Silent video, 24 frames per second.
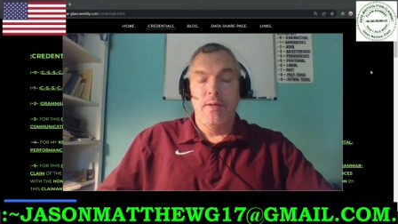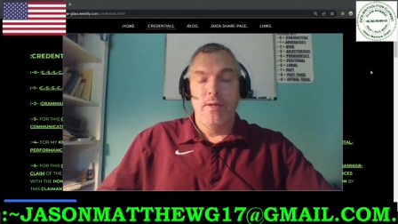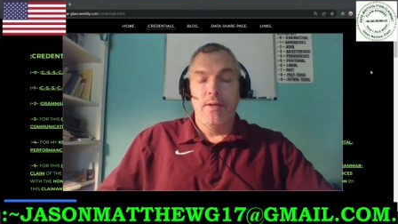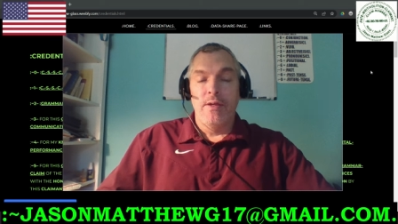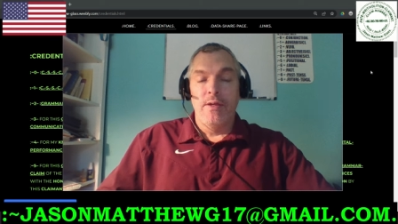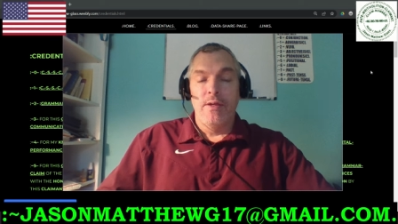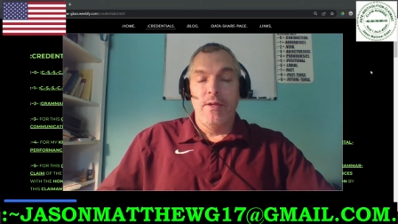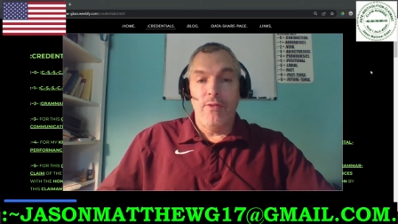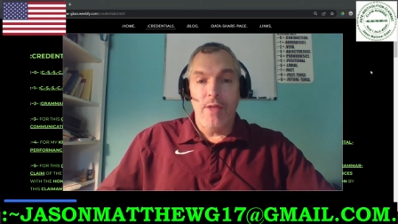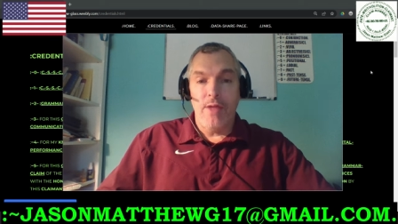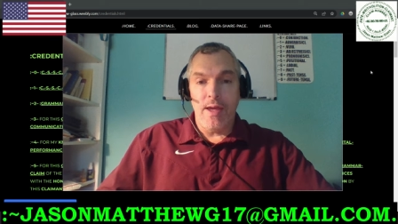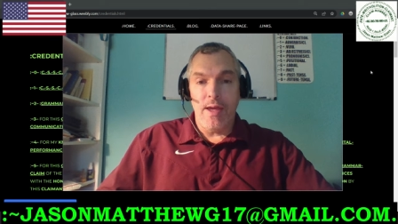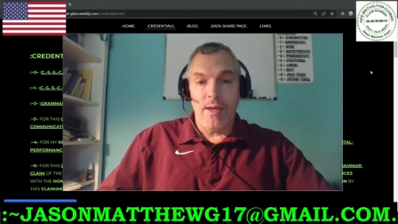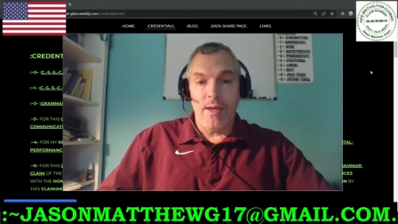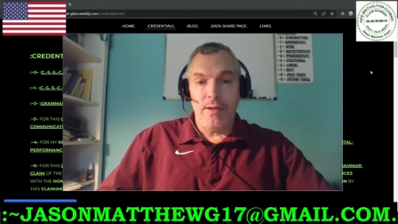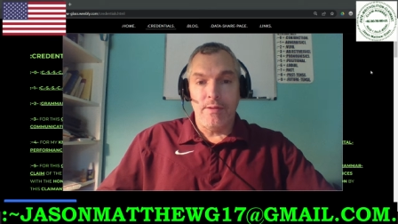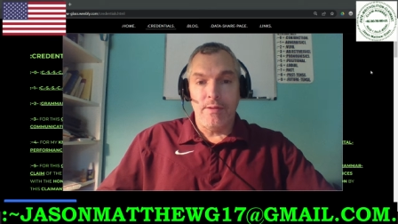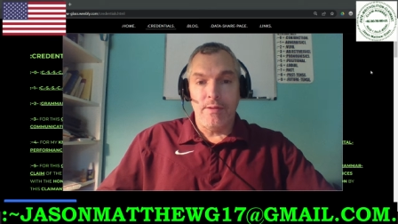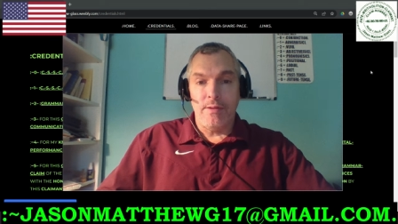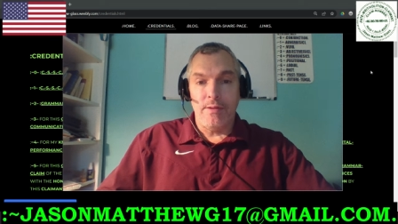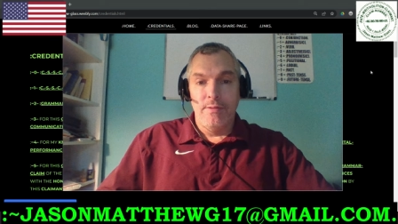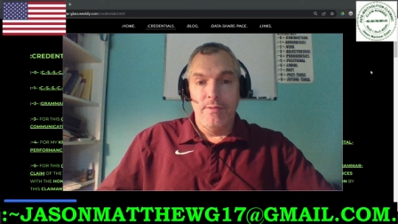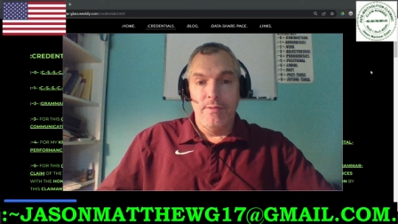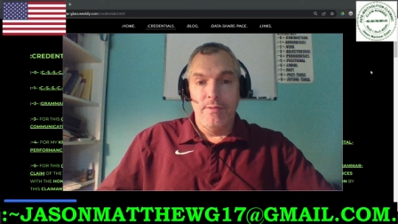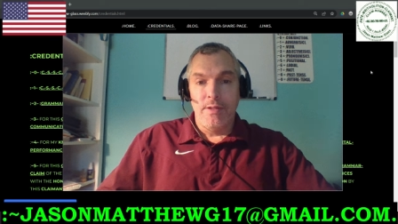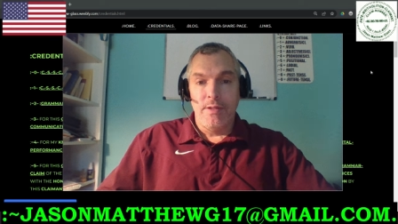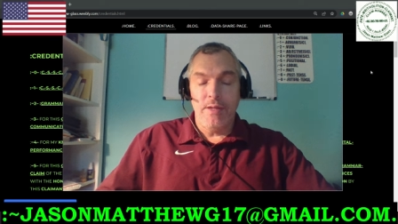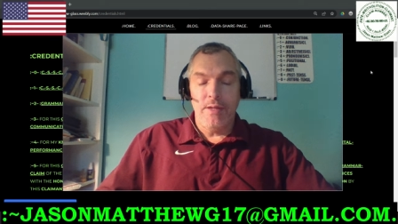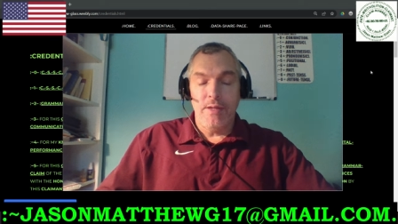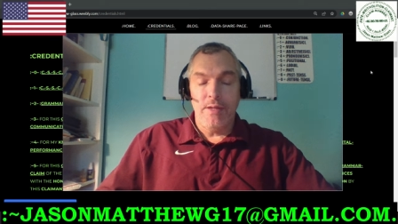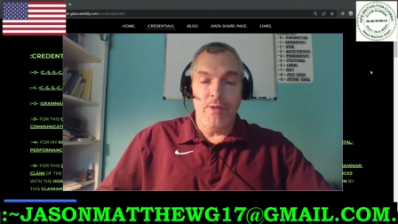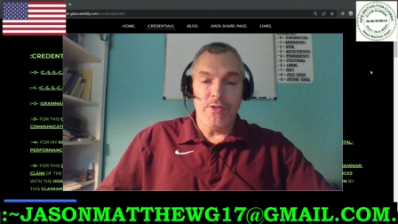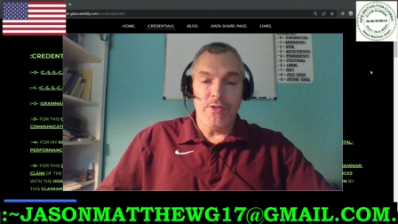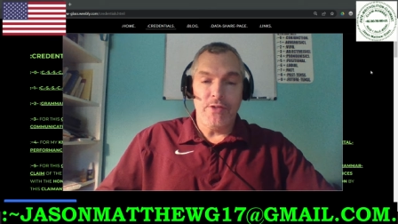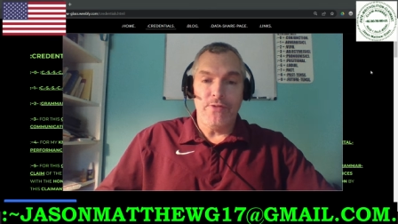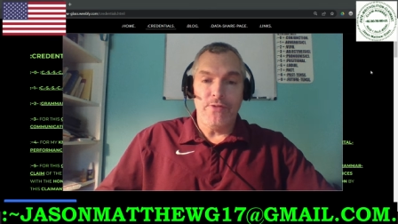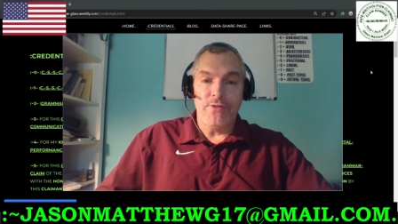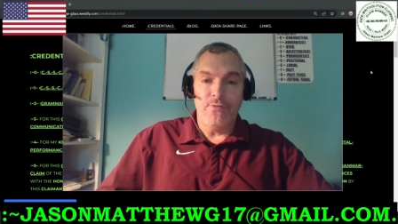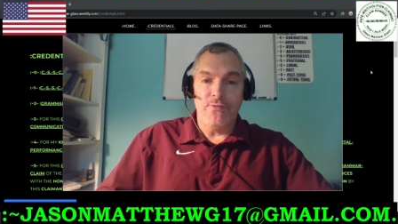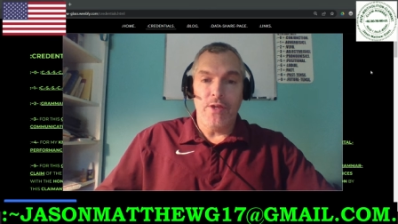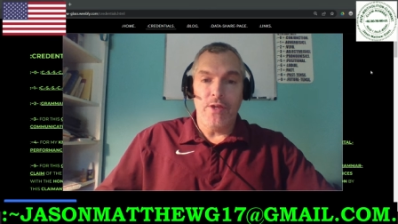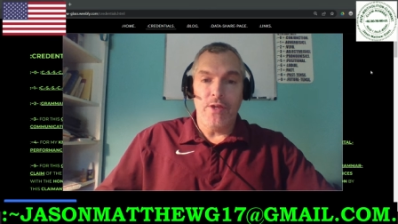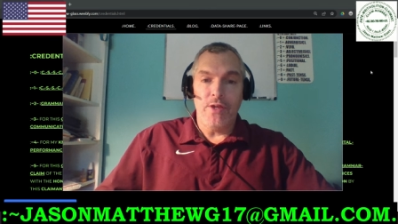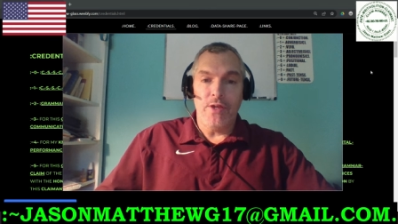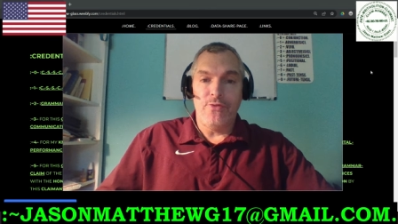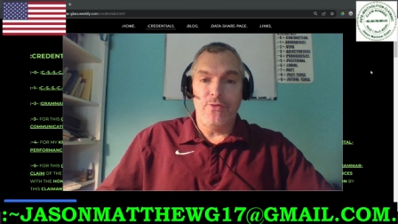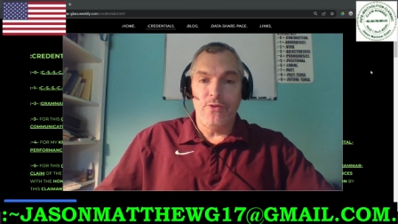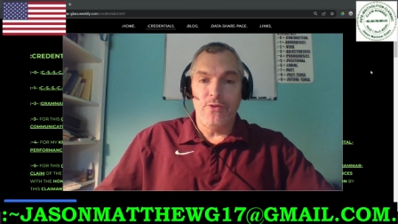Then he must have
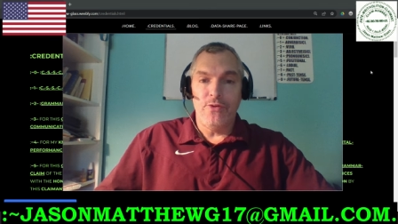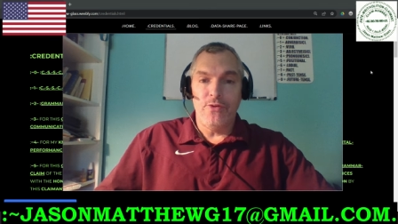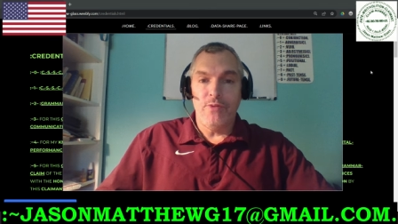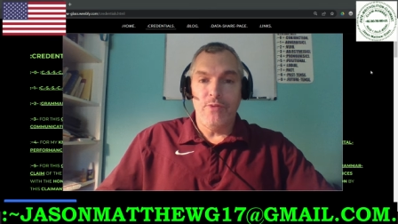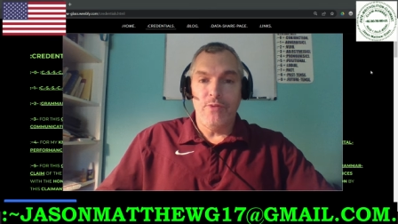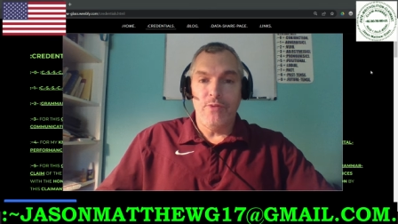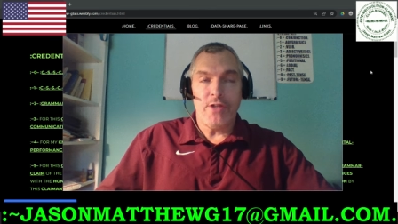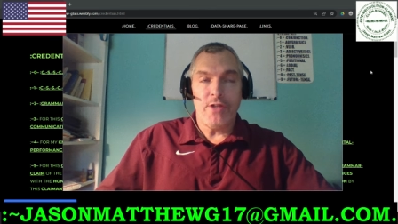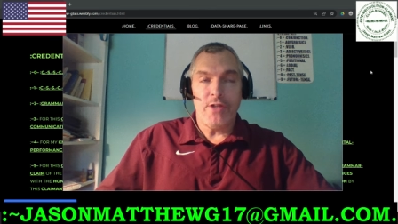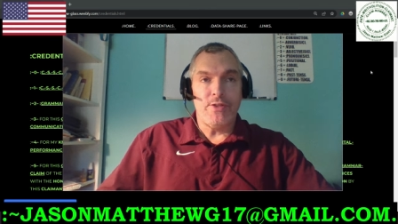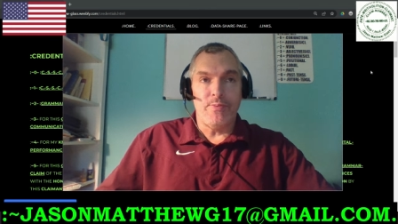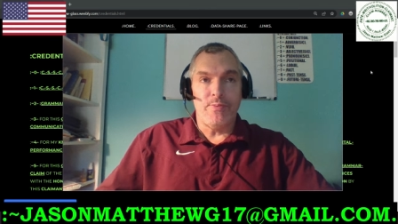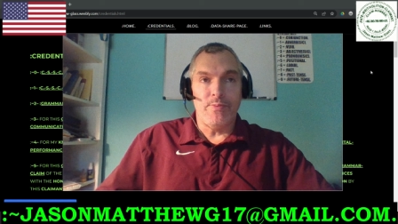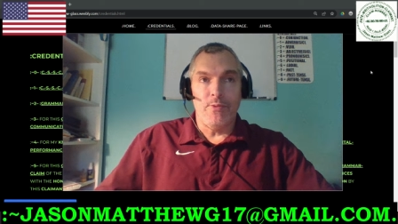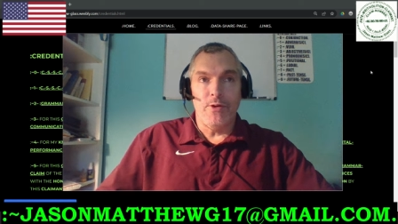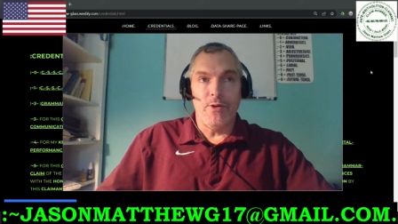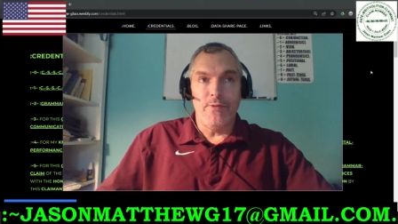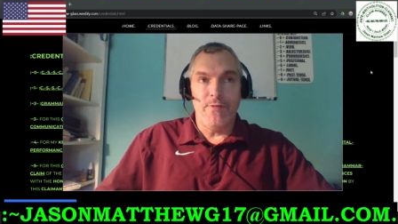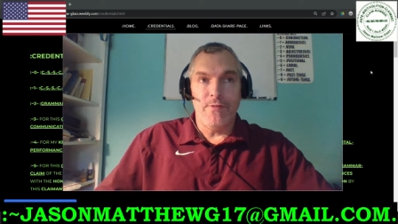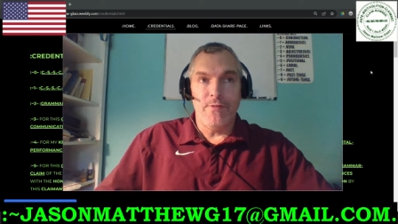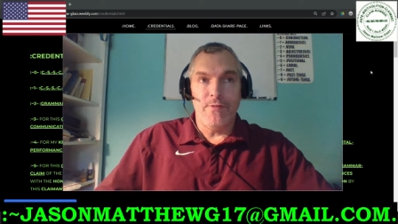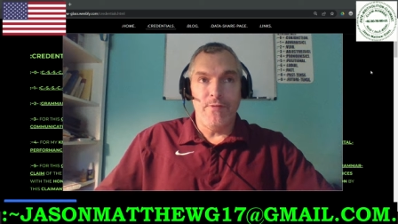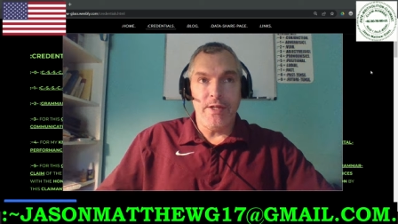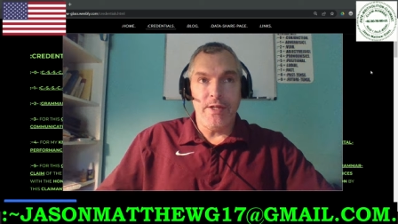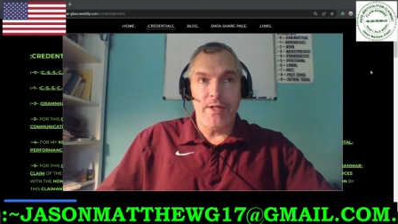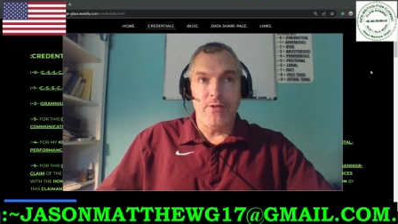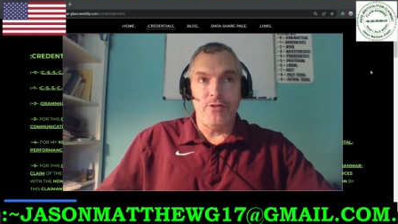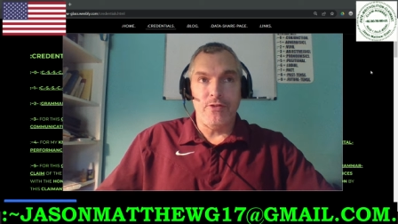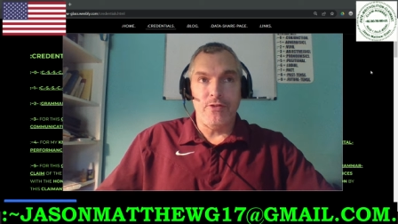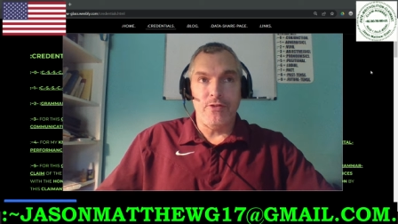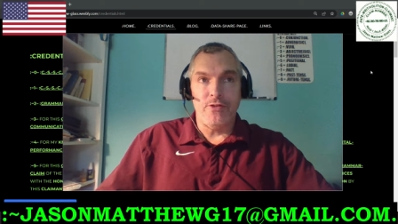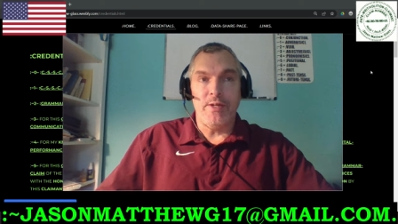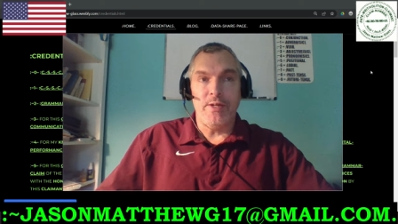went through and watched more videos,